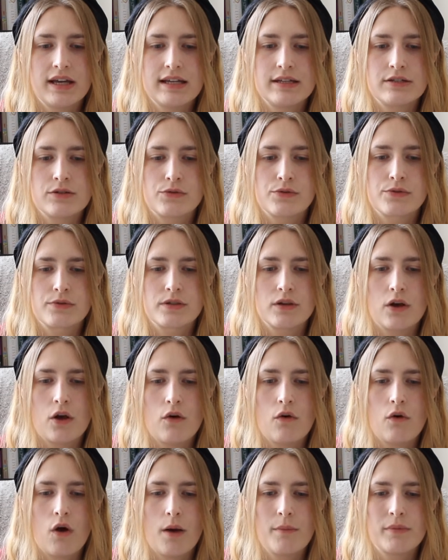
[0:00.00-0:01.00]
Kindle,
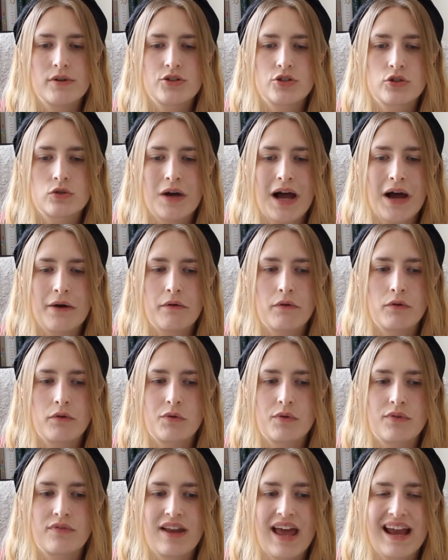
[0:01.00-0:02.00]
so I'm unsure how it would
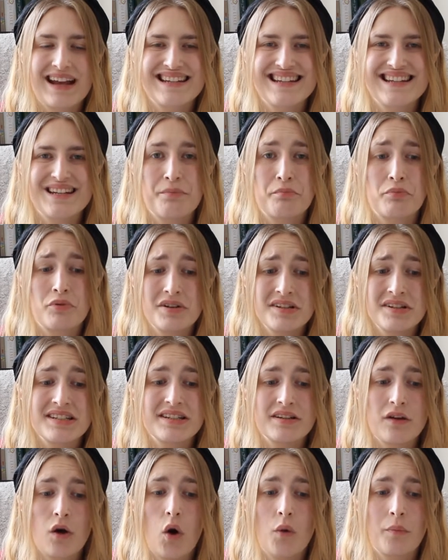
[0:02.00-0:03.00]
reflect in a
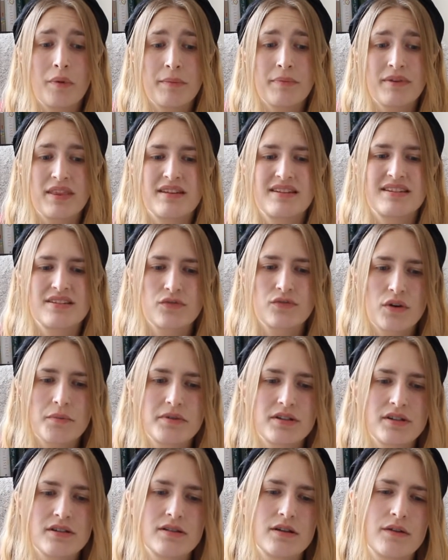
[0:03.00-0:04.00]
printed copy, but the
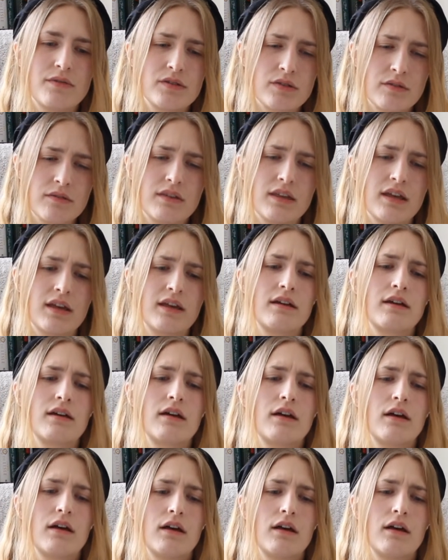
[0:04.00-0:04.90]
description of something